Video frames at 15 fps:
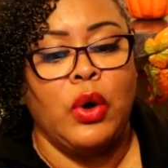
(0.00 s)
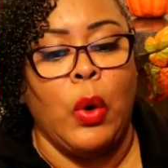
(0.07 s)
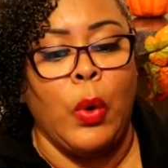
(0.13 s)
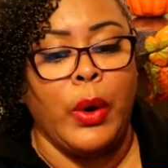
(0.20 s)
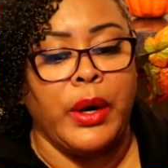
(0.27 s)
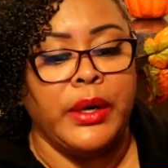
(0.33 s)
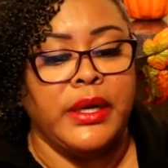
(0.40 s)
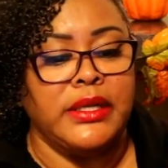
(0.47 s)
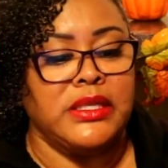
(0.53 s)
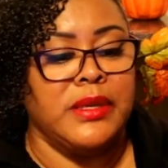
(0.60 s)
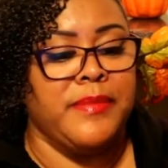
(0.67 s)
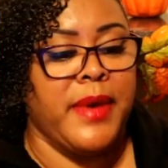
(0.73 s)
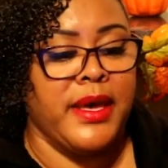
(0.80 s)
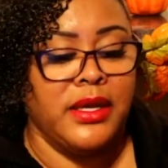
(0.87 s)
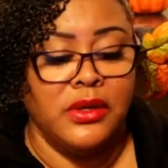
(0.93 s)
corn and
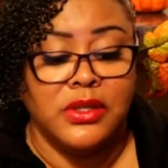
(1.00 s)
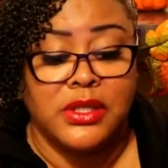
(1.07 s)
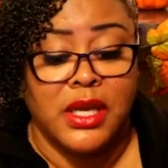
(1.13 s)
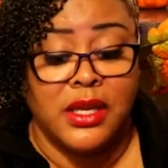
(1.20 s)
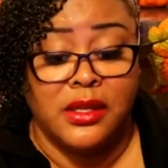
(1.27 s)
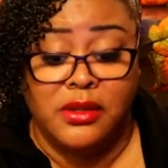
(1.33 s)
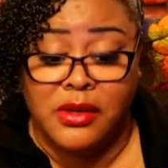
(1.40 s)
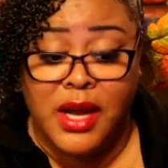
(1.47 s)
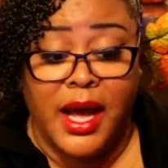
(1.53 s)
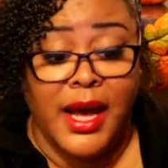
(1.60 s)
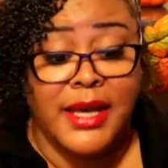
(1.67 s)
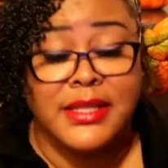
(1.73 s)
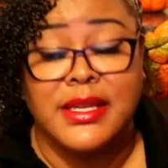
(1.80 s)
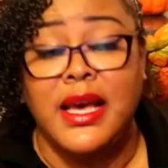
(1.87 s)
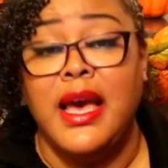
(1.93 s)
tomatoes and you
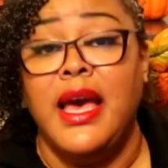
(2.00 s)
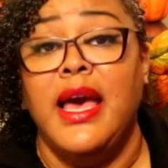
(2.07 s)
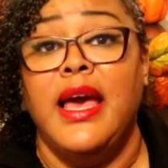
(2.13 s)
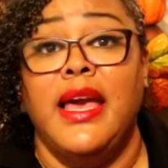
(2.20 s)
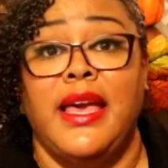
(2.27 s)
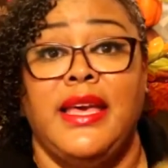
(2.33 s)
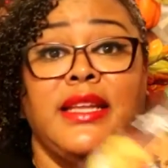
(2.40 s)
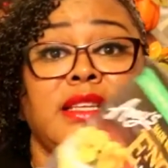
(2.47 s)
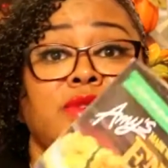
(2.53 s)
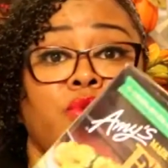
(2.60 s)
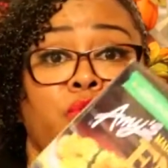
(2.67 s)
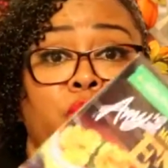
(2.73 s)
guys it is